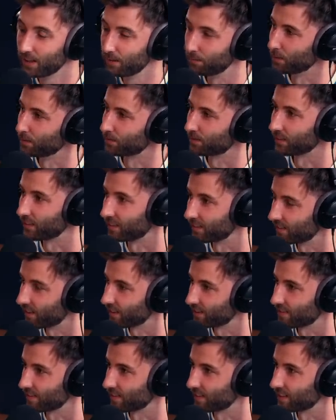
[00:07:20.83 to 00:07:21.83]
moved to Leeds
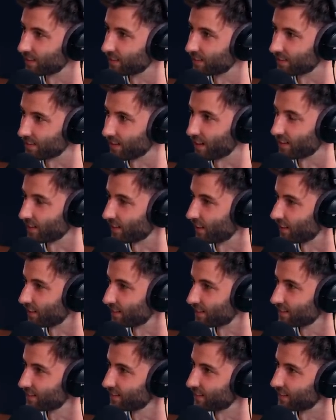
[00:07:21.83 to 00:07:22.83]
last year, has had a
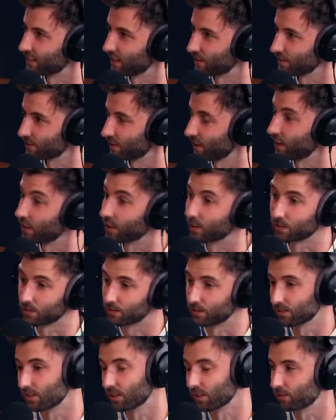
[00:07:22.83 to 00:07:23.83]
kid, and now it's like, oh no,
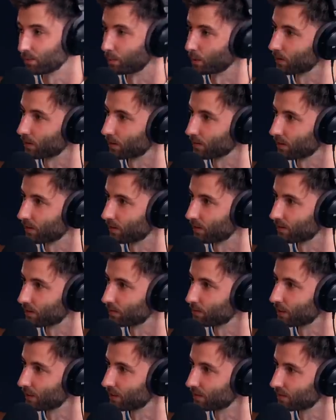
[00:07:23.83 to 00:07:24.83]
you're going to have to bugger off to
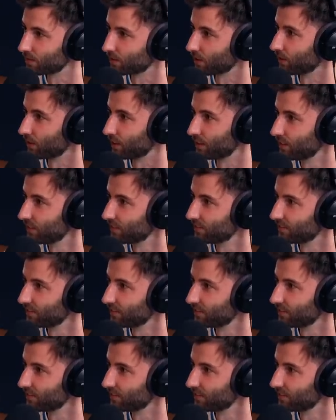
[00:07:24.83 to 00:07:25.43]
London, mate. Sorry.